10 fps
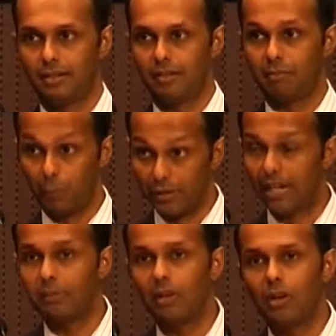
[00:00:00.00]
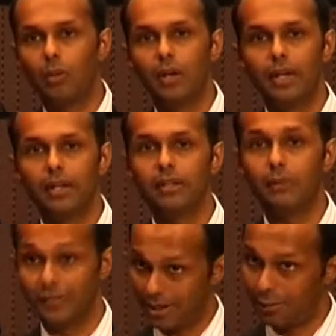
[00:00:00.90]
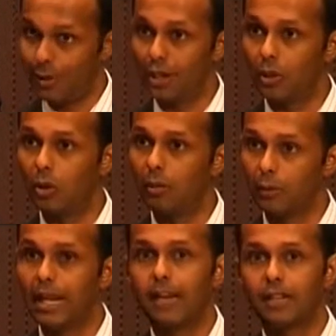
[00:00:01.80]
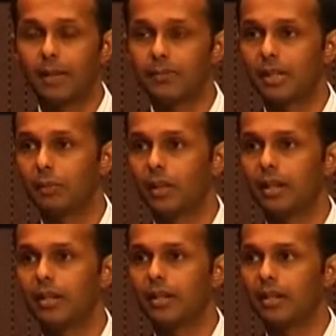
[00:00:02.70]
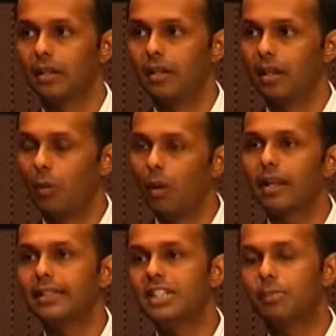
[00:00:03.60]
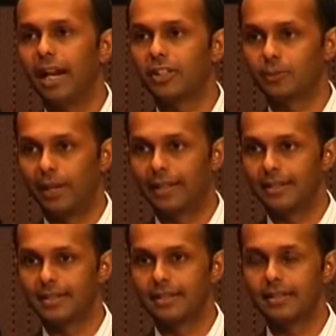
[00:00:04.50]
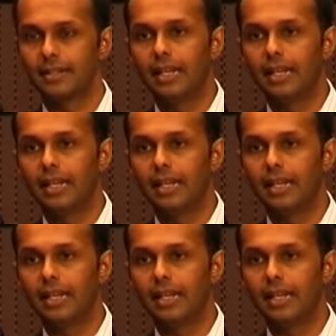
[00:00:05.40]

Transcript: But we've come a long way. We have some way to go, but we have come some way. What are these best practices?